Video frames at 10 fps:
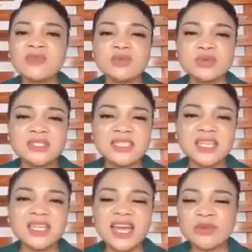If you
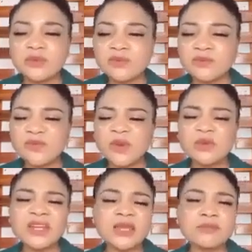did and you
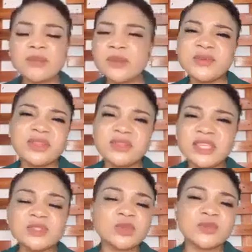feel like maybe
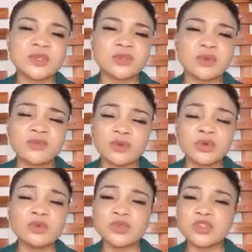this was
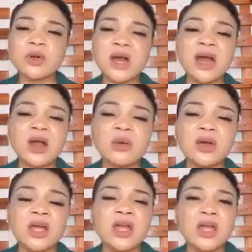for you
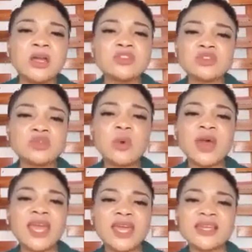somehow, just
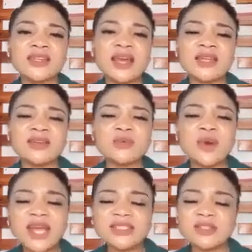go ahead
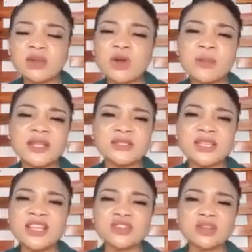and write in the comment
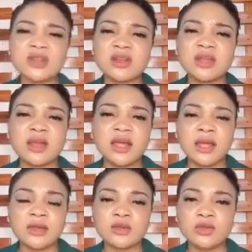section
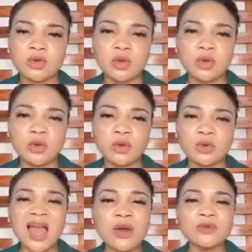
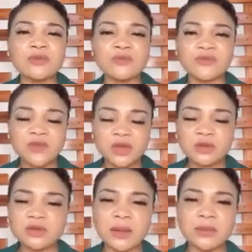how you
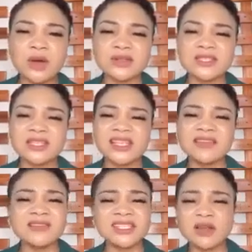feel about it.
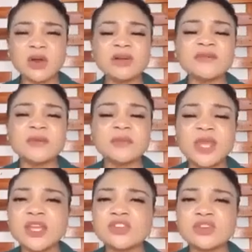If this is a
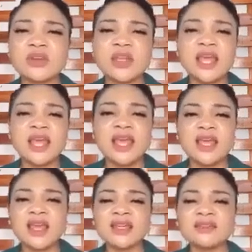confirmation,
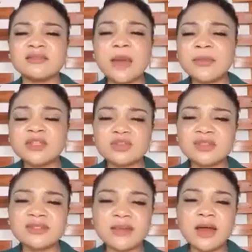and I mean,
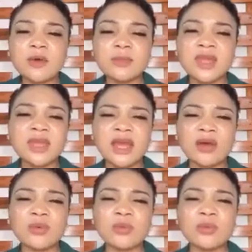just tell
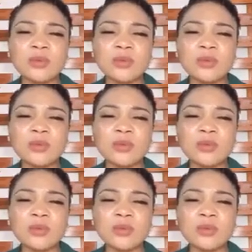me